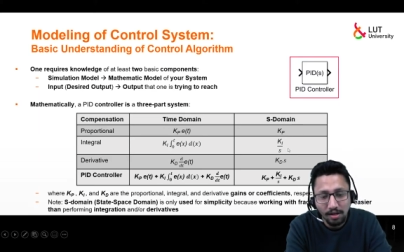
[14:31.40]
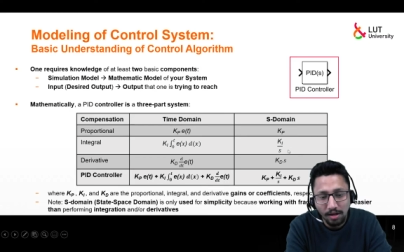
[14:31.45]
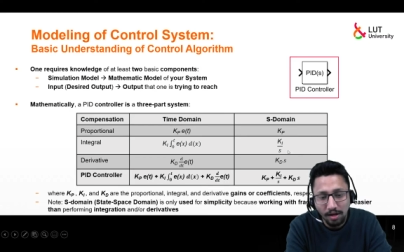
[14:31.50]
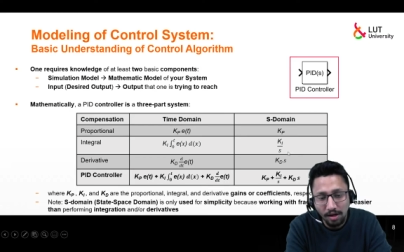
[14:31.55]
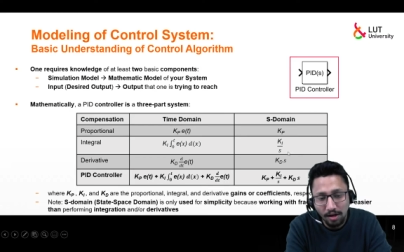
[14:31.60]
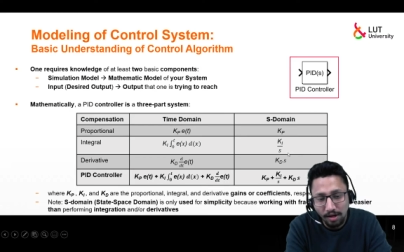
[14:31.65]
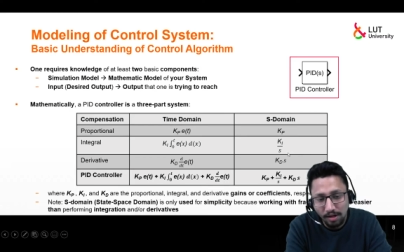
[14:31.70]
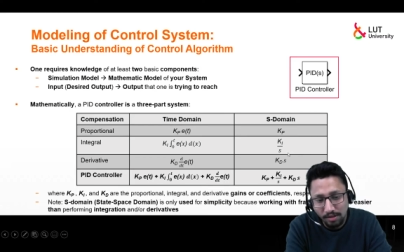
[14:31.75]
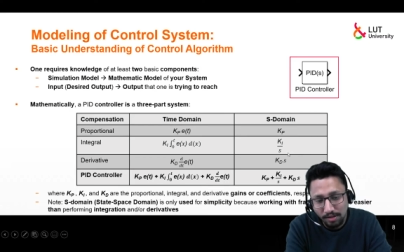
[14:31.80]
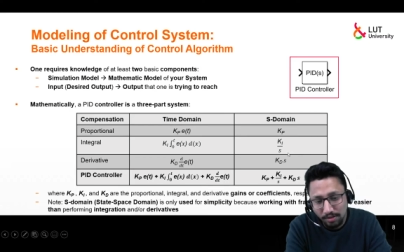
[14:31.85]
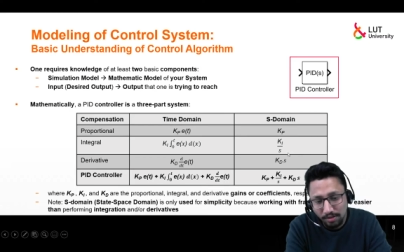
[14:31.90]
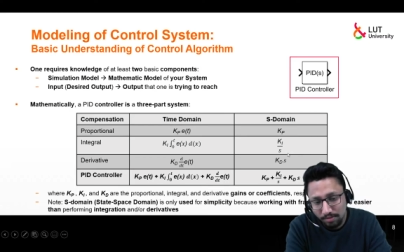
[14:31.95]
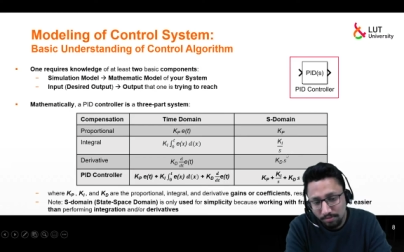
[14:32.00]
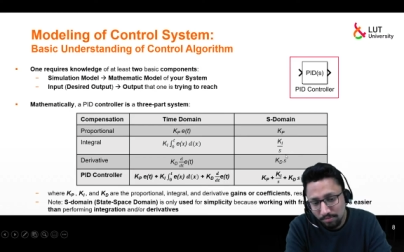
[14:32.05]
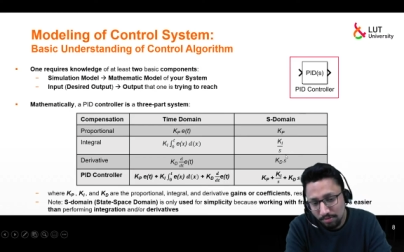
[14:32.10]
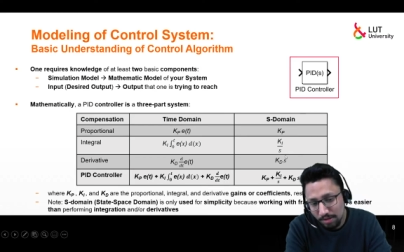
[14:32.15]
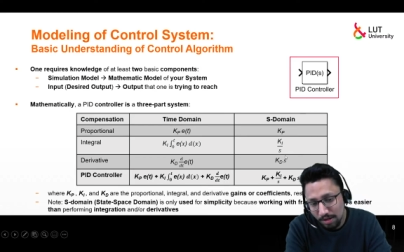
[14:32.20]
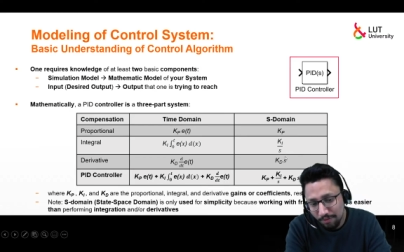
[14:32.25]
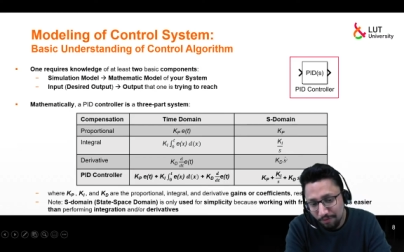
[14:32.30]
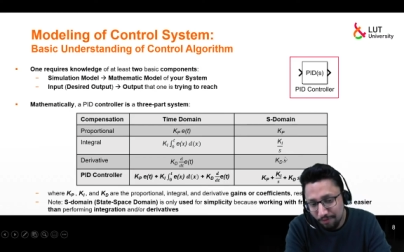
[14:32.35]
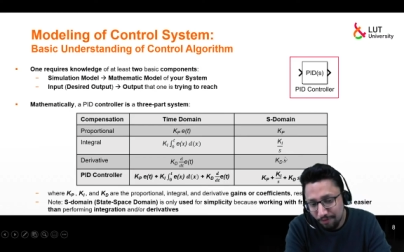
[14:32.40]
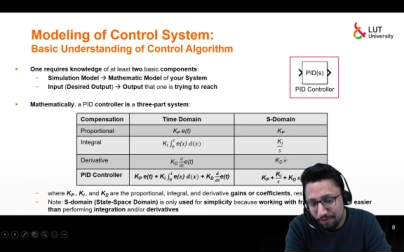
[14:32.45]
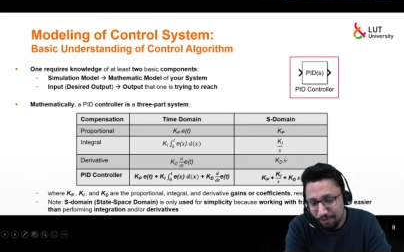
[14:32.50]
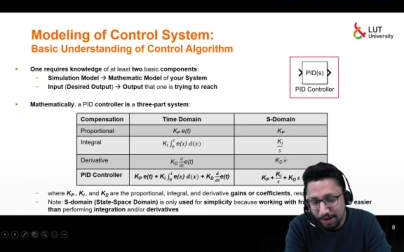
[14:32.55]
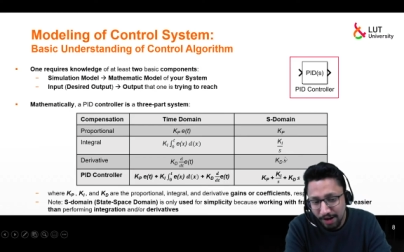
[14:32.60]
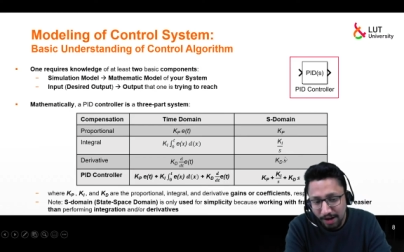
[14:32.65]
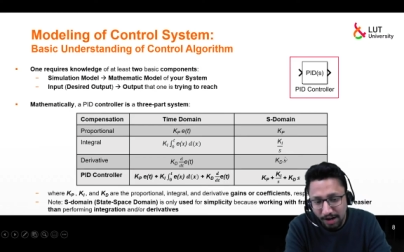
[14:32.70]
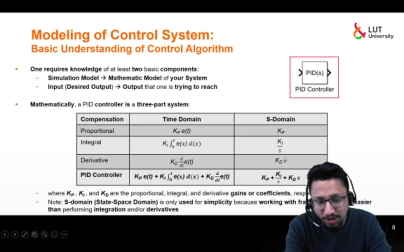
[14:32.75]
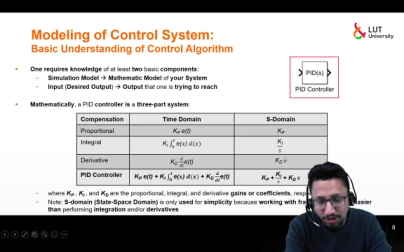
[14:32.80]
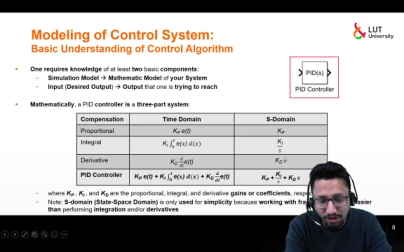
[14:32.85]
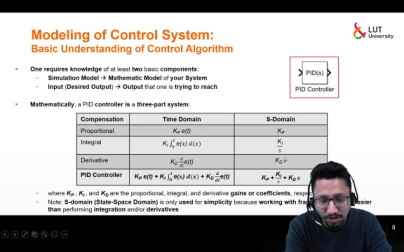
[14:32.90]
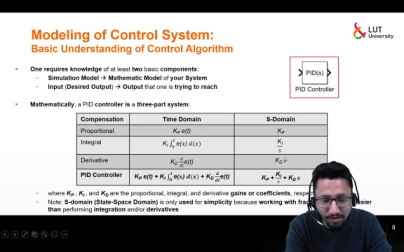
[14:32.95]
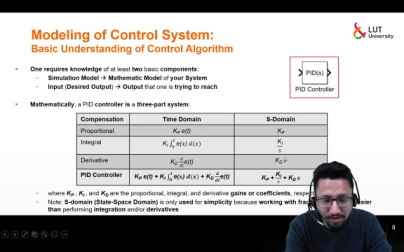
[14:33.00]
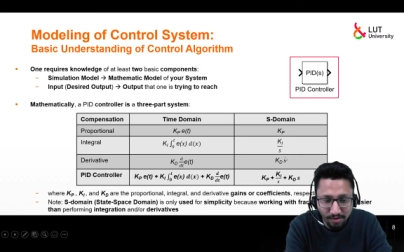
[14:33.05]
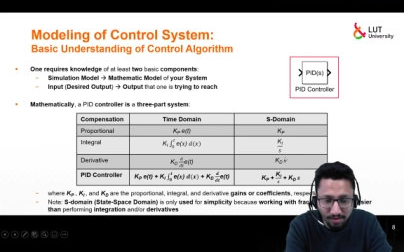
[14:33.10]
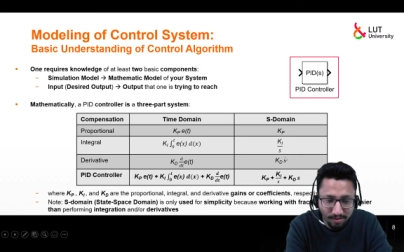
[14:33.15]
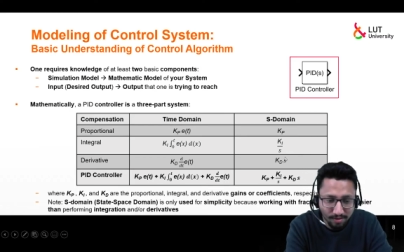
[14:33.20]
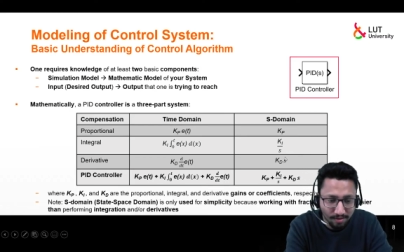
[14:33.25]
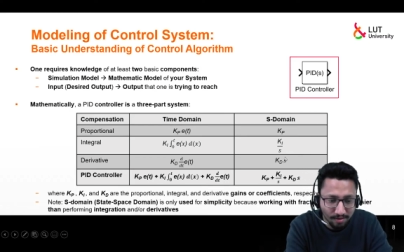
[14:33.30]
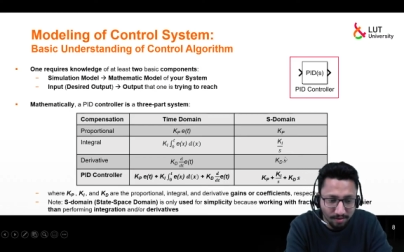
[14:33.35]
uh, some
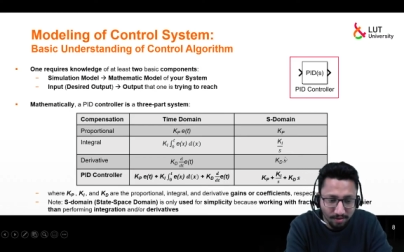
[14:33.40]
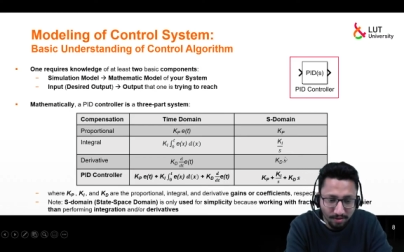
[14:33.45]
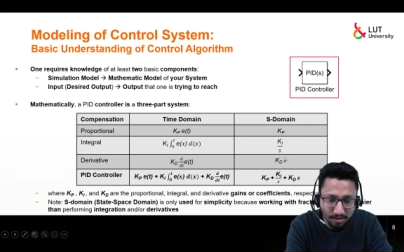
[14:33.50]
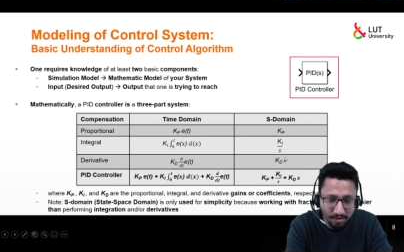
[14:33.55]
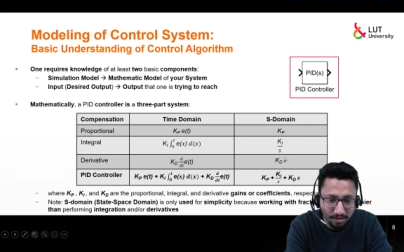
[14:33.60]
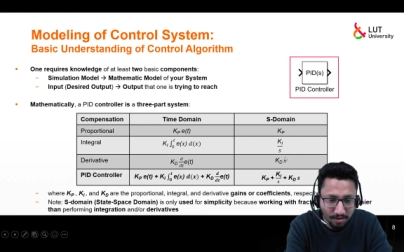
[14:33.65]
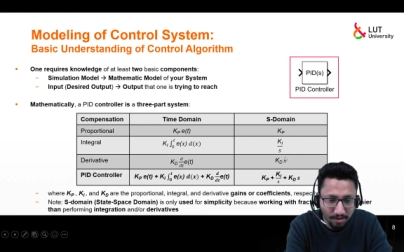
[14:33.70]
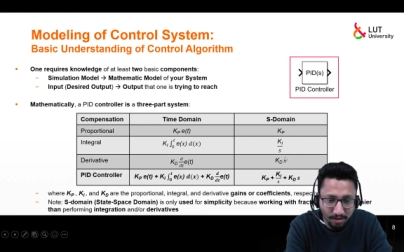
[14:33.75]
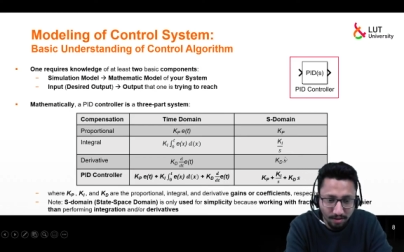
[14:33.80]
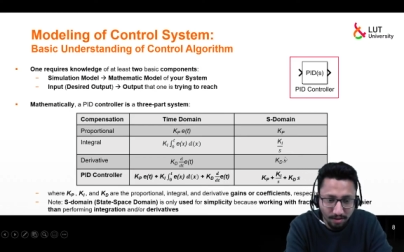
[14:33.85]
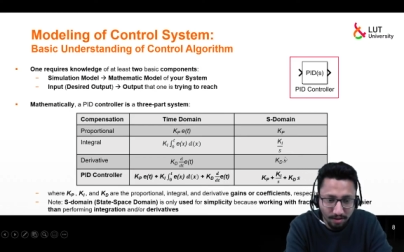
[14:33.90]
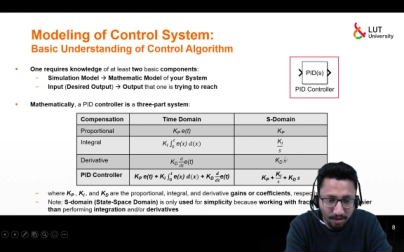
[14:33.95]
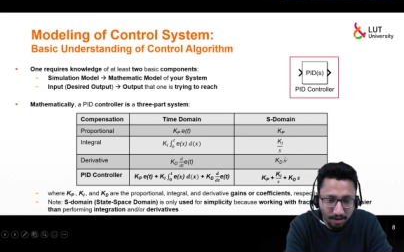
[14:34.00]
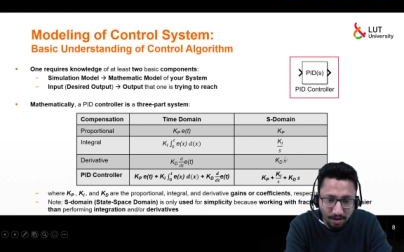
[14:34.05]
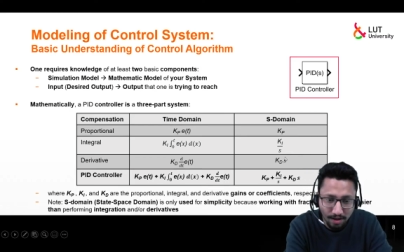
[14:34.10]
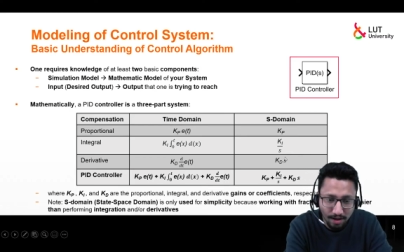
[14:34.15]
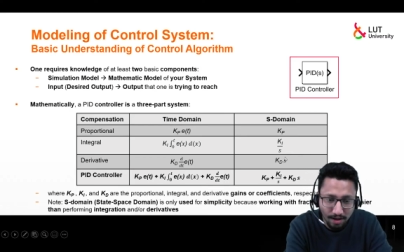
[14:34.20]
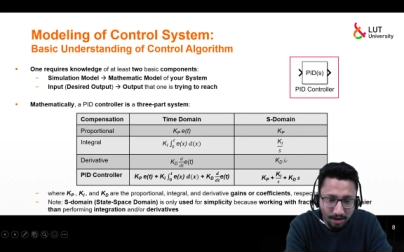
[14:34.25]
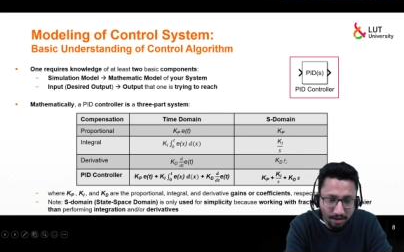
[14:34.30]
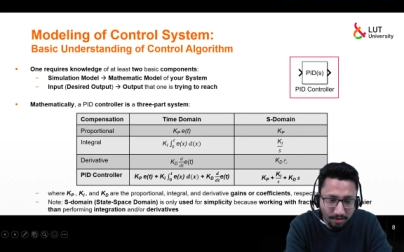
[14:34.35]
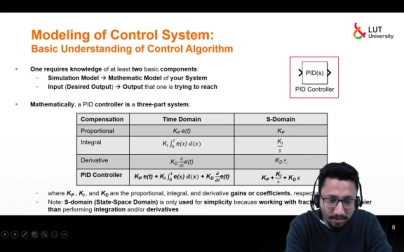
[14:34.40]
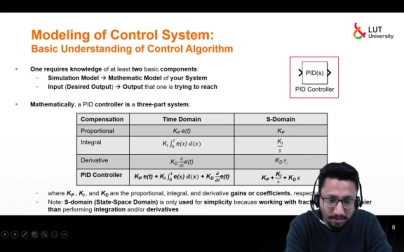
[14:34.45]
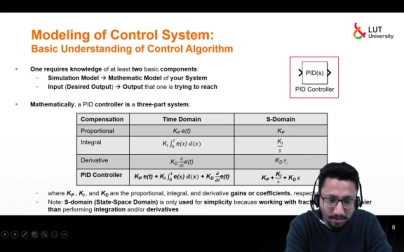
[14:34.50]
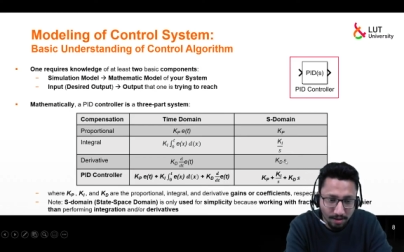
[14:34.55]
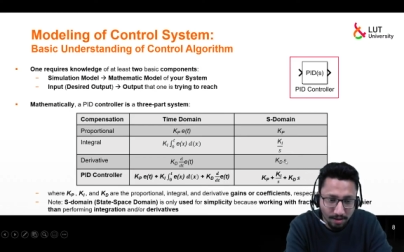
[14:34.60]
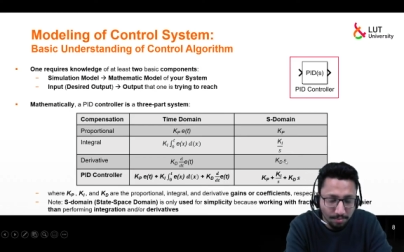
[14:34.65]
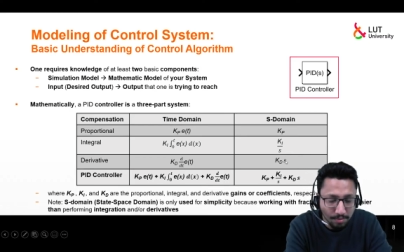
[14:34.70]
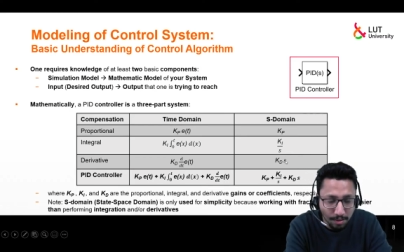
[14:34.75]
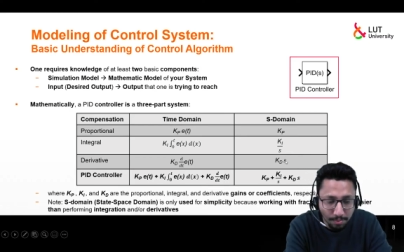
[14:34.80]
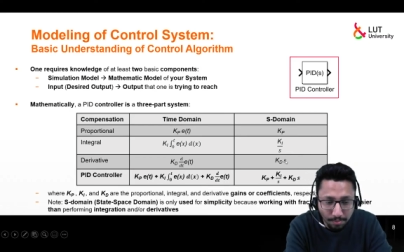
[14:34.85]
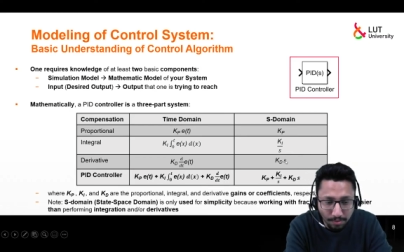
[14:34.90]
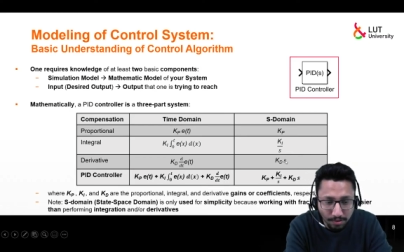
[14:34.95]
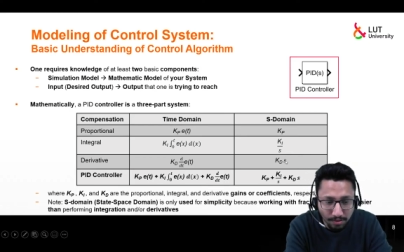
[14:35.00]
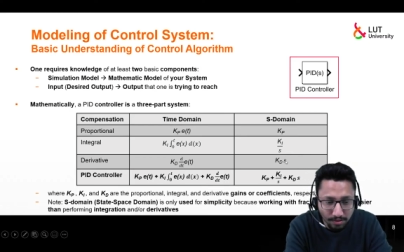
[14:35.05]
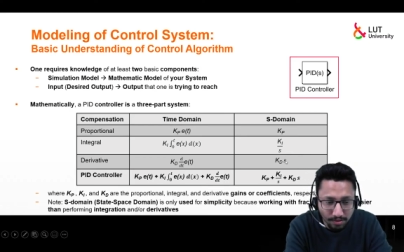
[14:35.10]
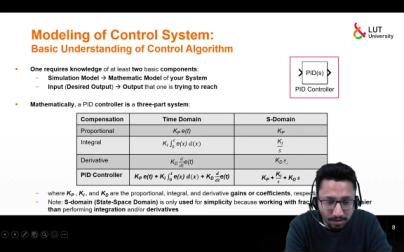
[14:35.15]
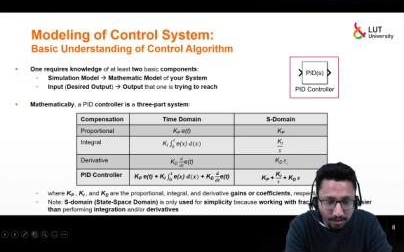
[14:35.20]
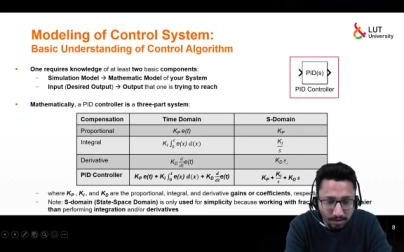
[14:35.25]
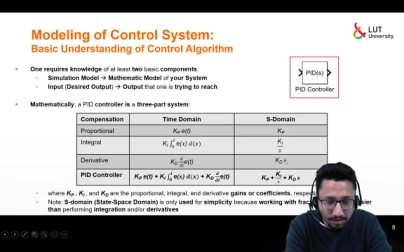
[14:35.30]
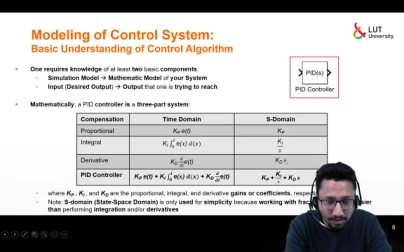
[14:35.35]
fractions uh, and some
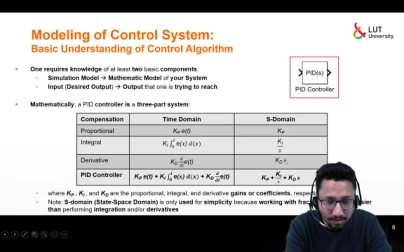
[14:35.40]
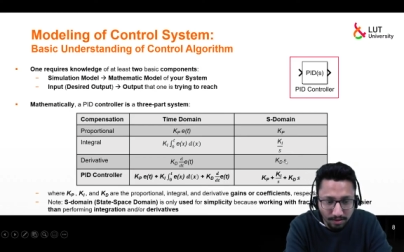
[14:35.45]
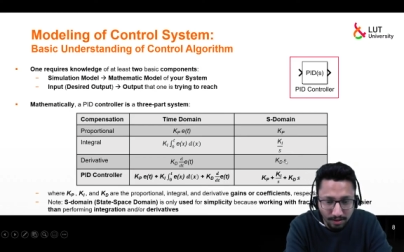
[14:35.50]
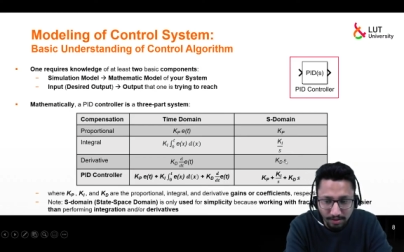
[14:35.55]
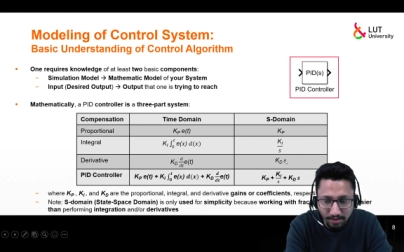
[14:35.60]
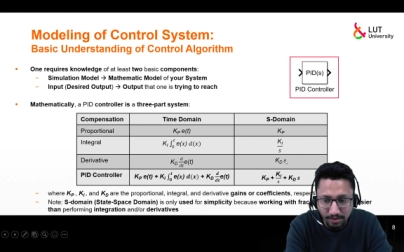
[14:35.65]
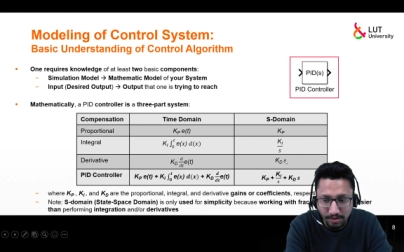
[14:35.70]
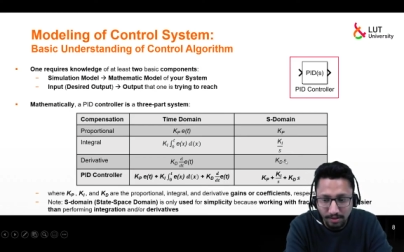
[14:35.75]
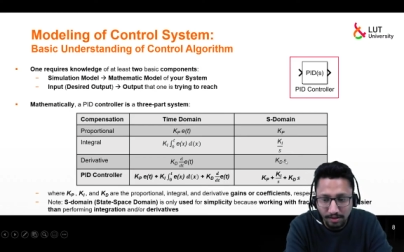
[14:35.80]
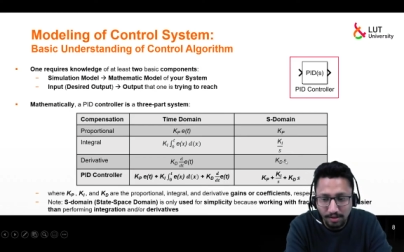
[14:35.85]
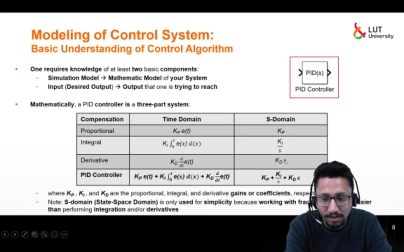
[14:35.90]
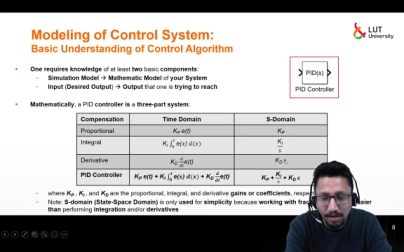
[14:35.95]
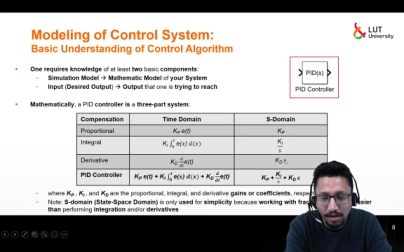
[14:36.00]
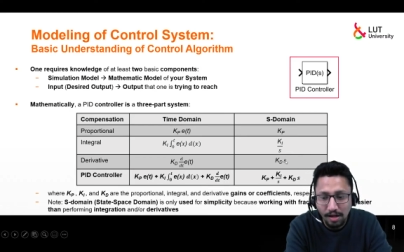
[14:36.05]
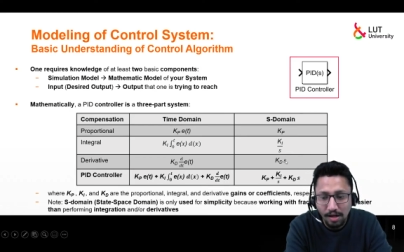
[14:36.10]
numbers, and that's it.